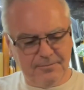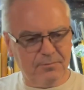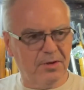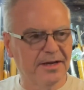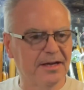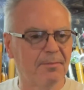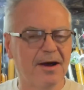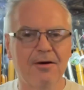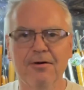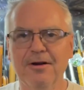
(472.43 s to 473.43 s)
Plenty of
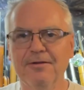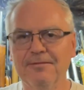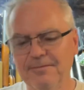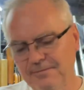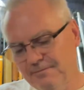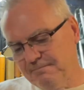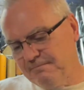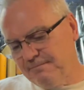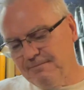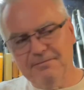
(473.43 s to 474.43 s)
power.
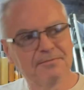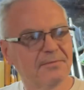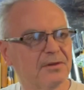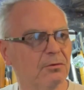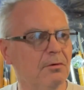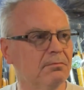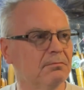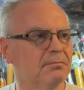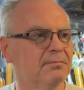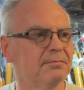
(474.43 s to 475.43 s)
Whoop.
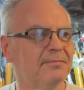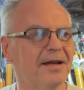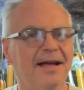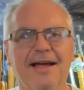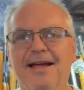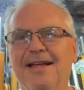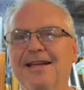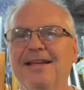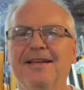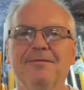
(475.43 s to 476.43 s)

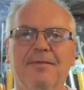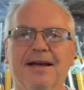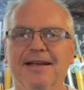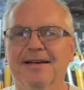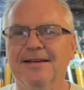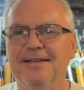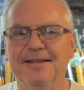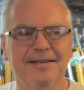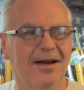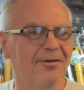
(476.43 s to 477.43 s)
My
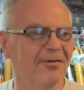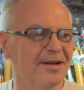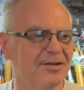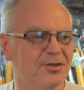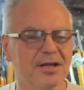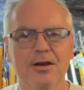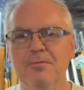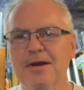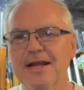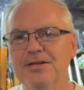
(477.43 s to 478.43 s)
downrange
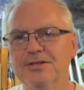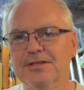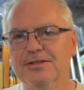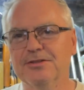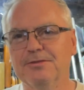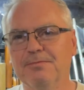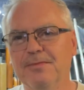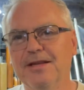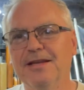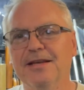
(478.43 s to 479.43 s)
illumination is
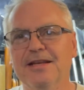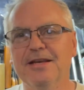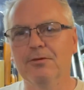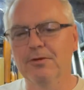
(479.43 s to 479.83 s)
needing